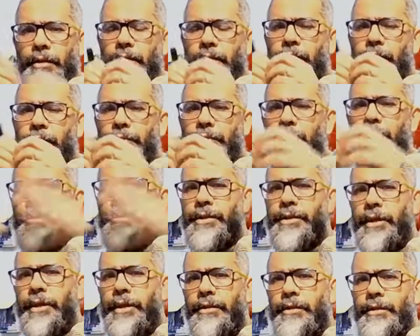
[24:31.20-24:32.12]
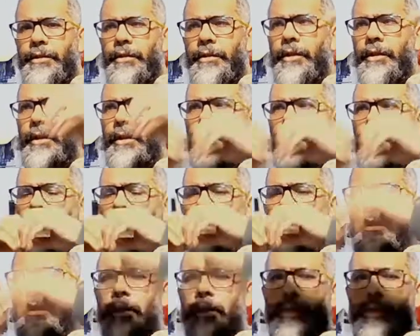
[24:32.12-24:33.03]
from a center.
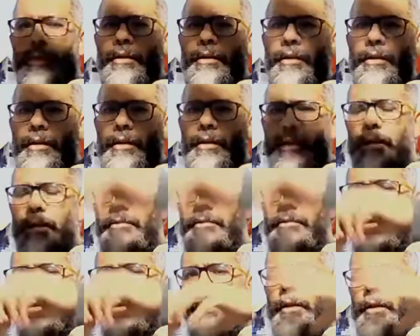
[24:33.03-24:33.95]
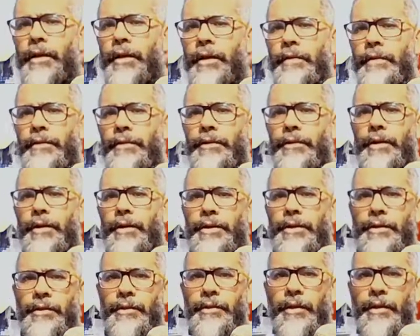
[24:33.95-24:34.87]
It gives light in every
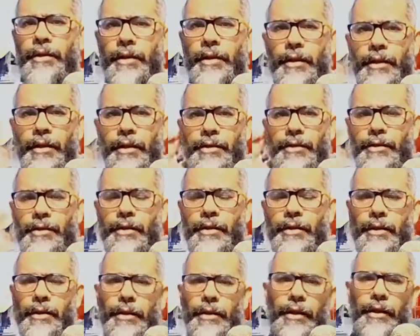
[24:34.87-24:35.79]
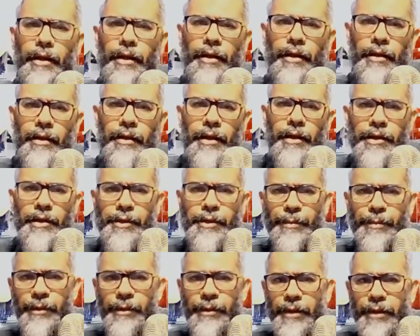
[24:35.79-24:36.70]
direction. So in
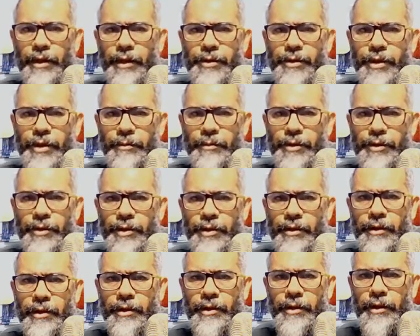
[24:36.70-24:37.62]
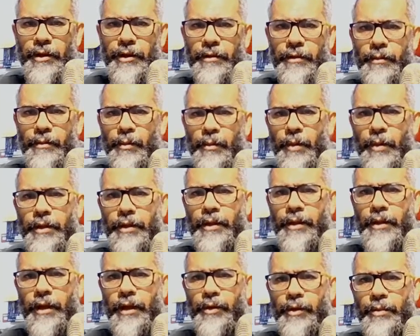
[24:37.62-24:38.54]
spontaneous emission, what
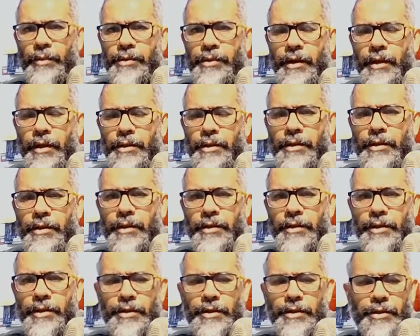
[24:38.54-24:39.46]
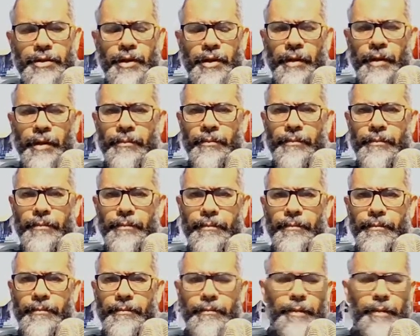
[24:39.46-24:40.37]
the atoms does is just the same.
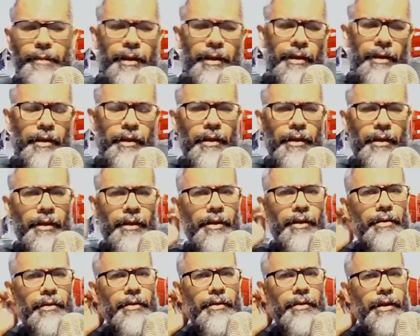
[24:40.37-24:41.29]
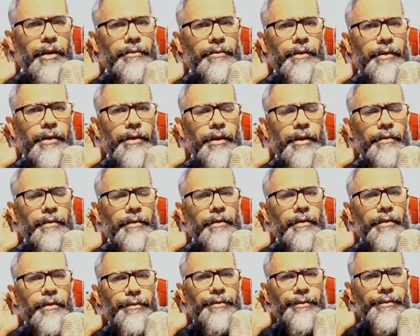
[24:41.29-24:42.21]
It will give
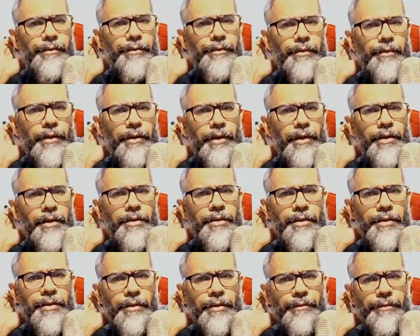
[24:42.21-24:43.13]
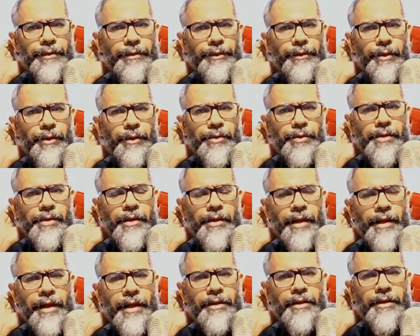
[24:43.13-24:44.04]
off these photons in
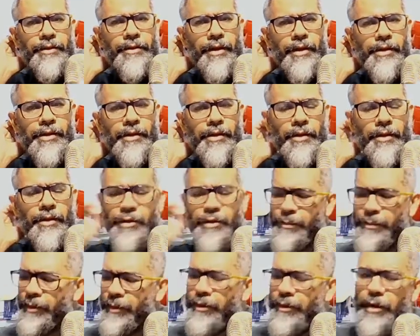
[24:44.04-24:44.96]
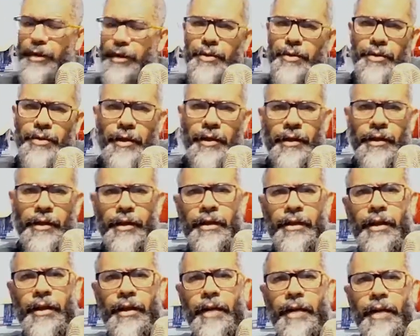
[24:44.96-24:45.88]
any direction, in spontaneously,
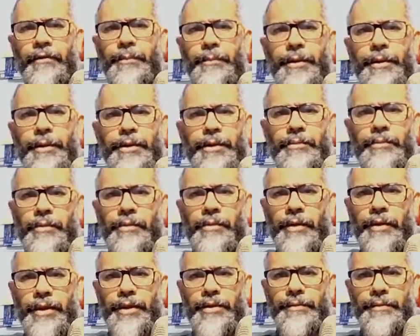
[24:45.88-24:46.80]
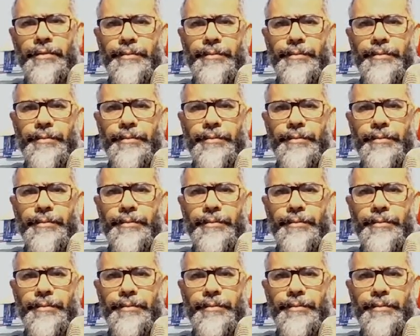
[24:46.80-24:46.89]
in every possible direction.